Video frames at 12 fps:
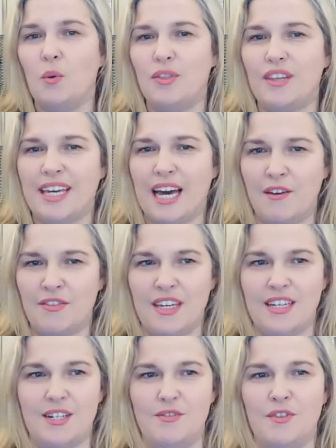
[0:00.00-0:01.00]
With the
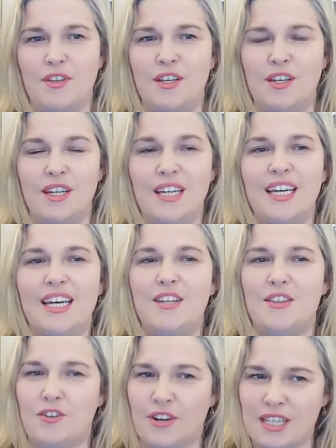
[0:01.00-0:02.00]
caveat of the,
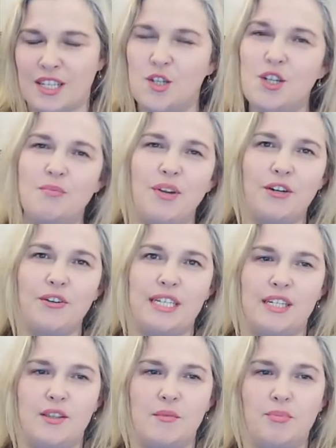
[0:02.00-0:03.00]
the transition period
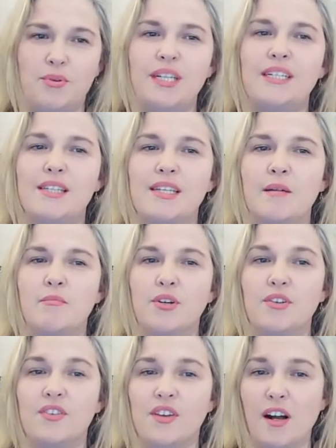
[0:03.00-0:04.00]
and the pre December
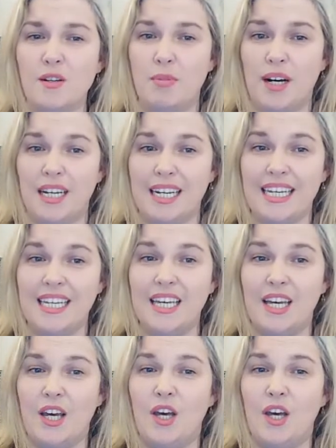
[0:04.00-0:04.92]
stockpiling,